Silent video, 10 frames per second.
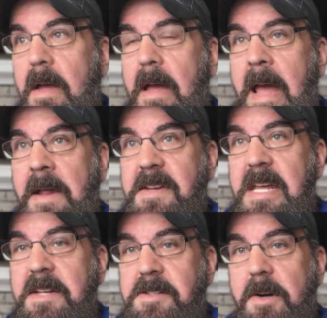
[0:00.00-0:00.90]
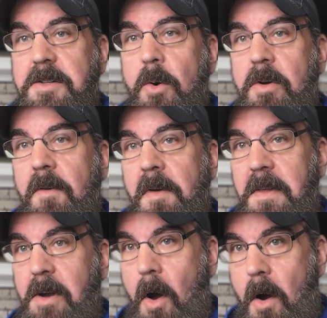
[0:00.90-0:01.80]
And he starts going over to
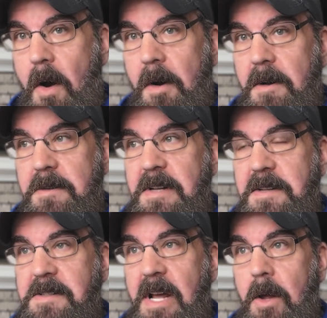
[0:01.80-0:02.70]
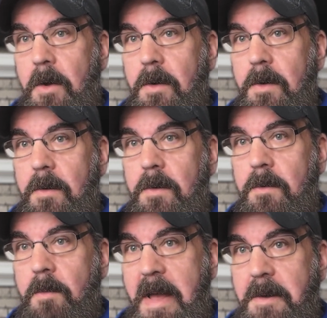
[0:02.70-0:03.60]
the car to tell
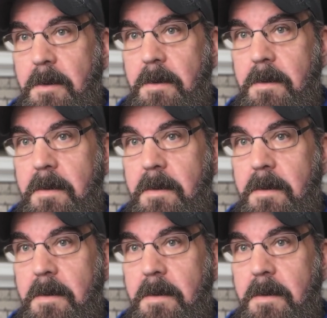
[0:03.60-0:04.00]
Michael.